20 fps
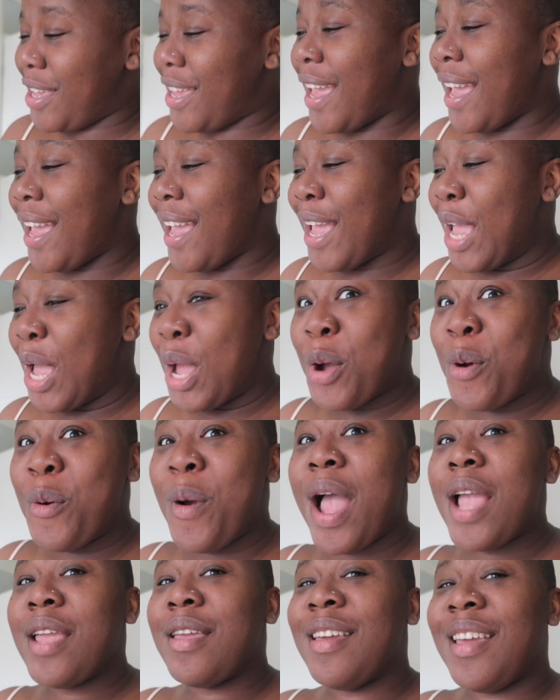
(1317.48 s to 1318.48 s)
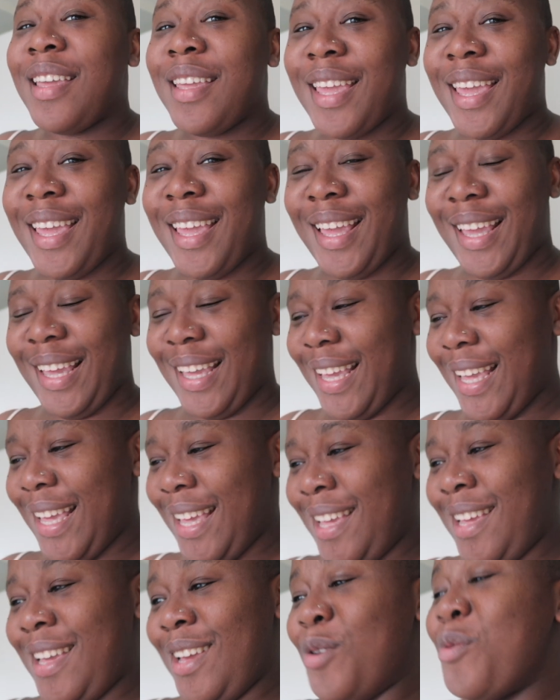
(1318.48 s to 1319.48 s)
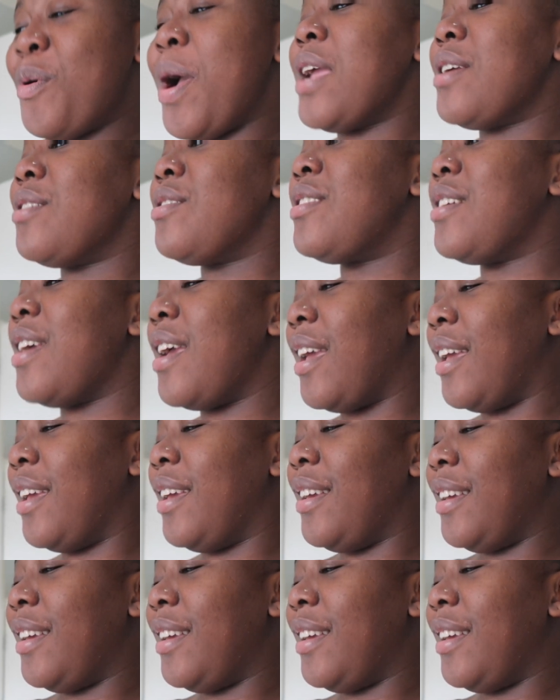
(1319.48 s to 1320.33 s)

it. Why are you here?